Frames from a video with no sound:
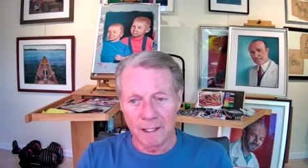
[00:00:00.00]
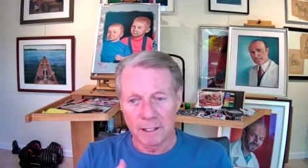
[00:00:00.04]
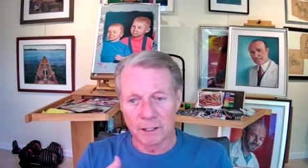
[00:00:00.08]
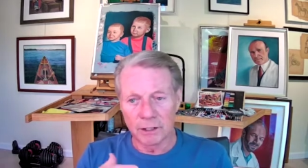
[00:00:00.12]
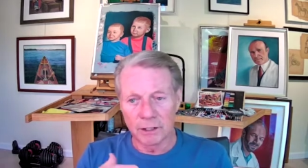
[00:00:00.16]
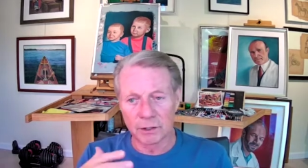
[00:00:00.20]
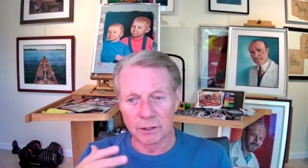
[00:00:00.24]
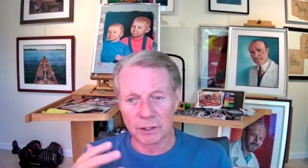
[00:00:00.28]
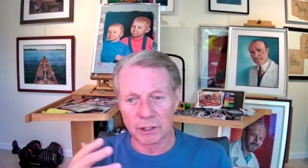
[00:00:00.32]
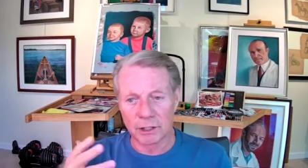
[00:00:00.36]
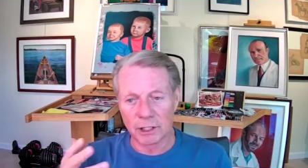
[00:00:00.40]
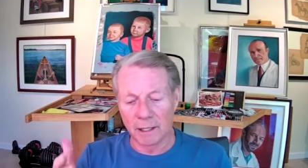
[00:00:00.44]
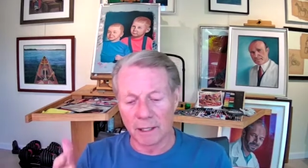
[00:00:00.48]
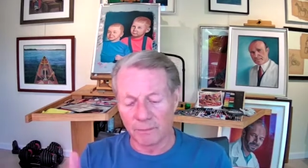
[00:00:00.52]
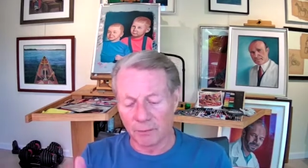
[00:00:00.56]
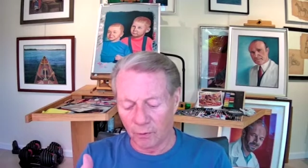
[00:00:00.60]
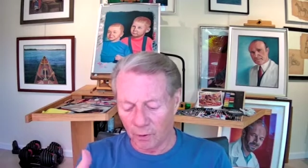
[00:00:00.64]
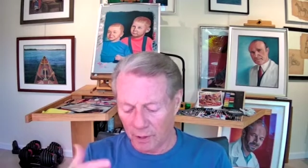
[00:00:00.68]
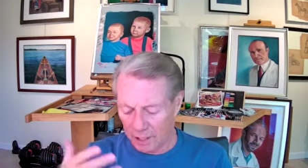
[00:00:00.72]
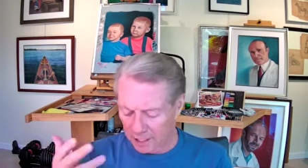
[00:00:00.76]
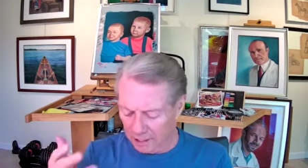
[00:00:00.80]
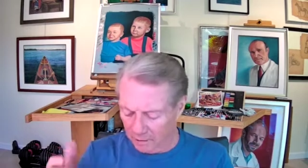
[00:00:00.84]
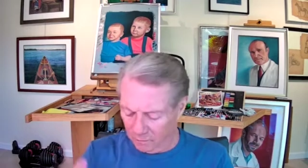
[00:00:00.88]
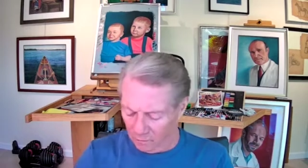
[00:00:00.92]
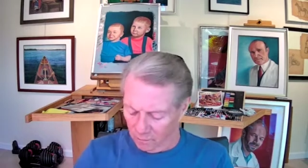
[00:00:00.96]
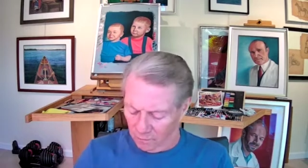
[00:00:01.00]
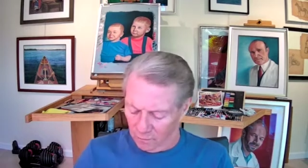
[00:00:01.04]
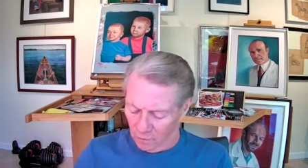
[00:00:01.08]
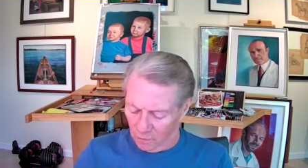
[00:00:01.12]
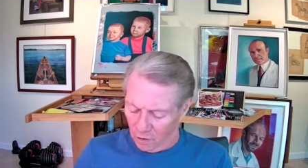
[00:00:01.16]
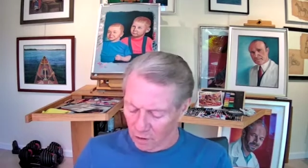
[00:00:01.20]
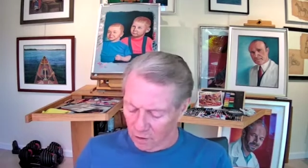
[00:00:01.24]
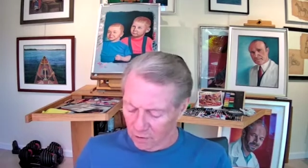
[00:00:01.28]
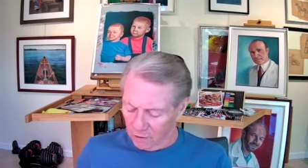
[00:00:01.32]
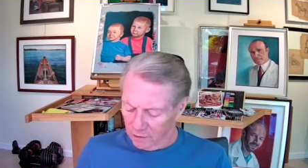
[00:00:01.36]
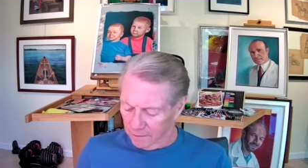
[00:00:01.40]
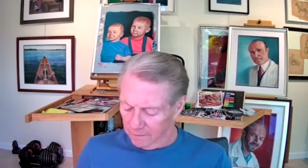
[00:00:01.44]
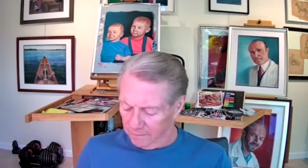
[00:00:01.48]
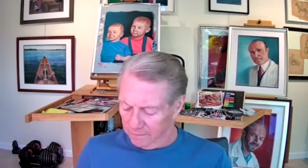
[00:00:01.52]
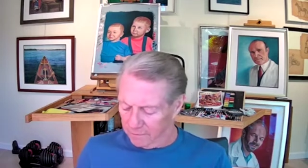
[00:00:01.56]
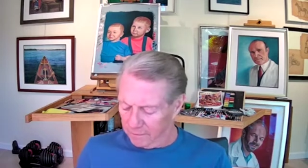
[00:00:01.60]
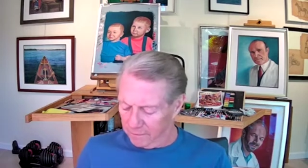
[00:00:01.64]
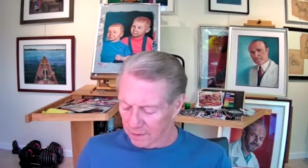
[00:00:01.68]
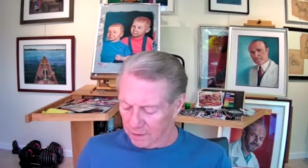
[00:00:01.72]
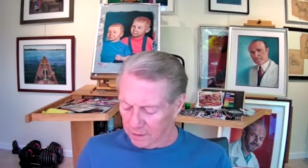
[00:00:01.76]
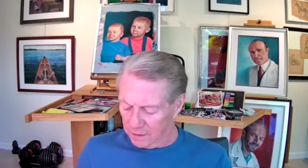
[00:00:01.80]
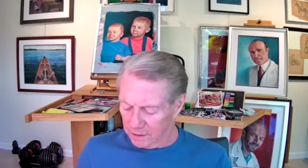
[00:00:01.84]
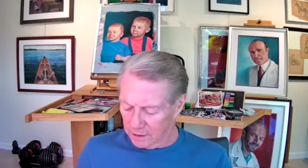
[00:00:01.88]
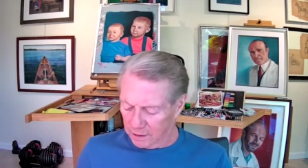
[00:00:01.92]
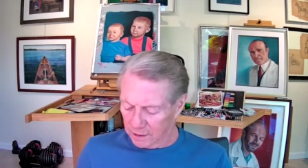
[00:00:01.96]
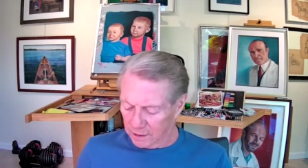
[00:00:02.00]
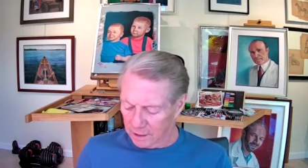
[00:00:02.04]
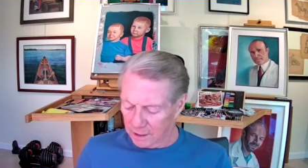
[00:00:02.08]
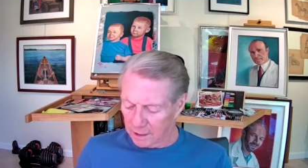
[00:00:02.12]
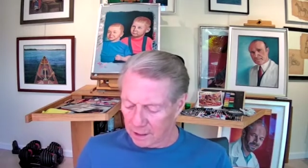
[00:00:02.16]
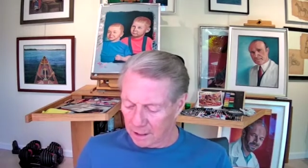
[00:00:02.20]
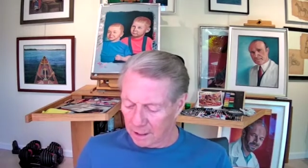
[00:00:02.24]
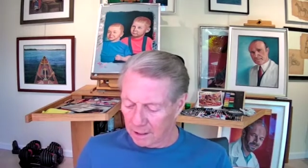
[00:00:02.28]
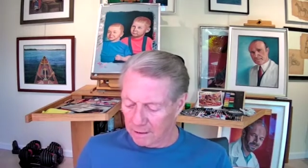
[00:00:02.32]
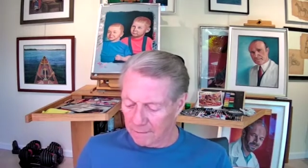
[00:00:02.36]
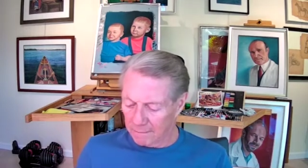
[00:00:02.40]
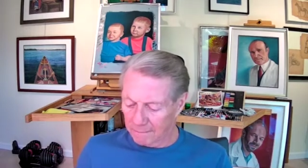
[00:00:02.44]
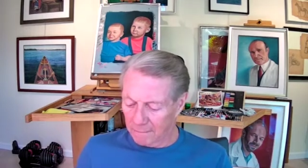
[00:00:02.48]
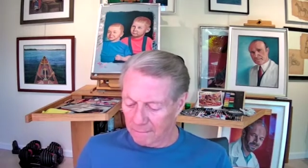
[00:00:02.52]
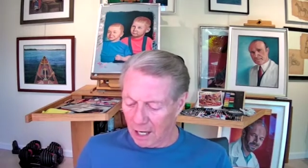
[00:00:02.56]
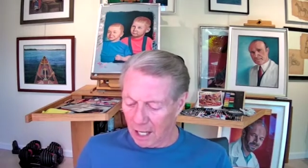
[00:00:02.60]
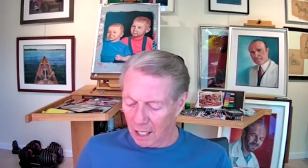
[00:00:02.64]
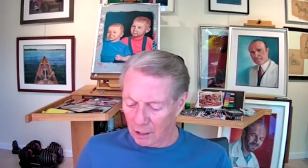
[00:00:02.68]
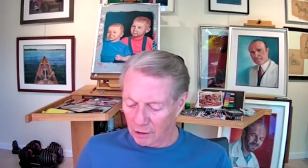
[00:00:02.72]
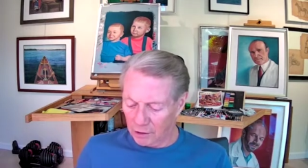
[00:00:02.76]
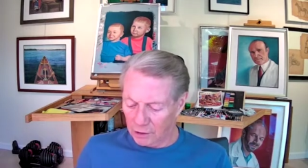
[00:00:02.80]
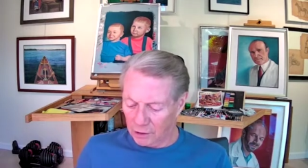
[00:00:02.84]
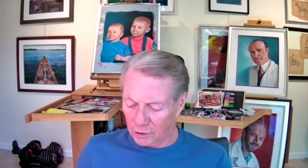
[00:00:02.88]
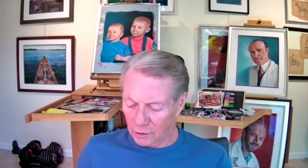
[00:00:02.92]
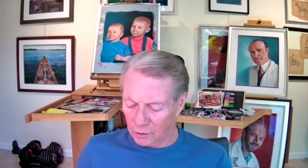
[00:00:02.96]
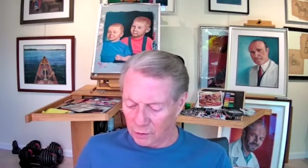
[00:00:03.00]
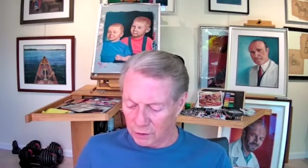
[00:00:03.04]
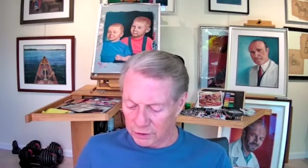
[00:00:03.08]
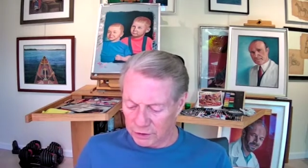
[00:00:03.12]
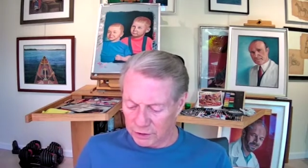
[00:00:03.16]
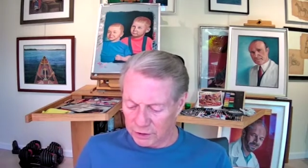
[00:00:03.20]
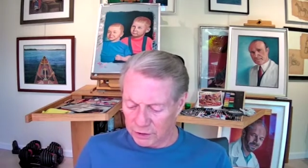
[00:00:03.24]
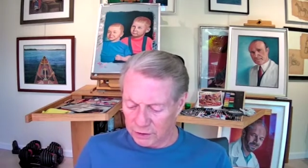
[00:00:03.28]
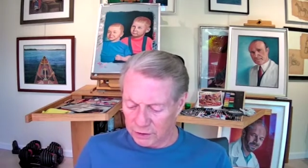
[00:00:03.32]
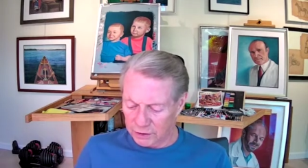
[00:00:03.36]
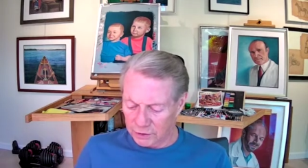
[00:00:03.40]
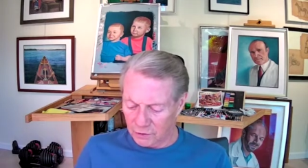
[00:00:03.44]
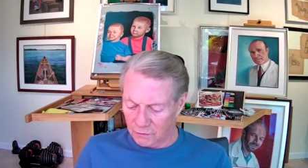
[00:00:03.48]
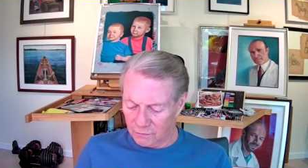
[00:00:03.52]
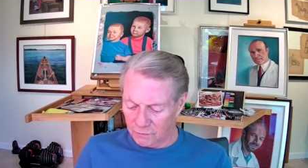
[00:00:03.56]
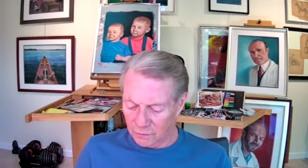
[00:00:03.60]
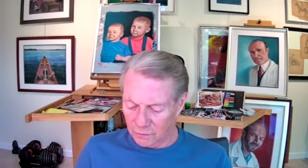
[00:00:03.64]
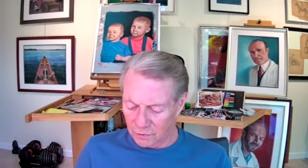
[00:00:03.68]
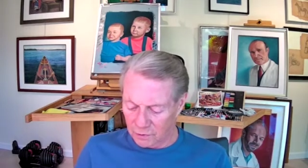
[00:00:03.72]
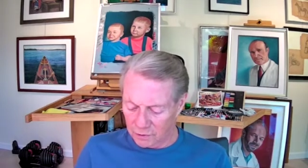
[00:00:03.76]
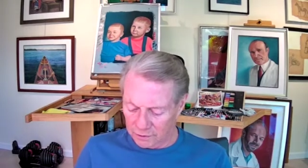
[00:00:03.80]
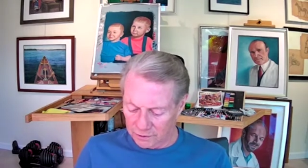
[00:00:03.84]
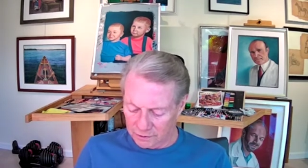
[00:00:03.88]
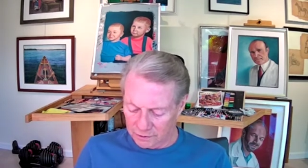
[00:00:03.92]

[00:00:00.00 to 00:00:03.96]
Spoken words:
to separate all the molecules and so forth.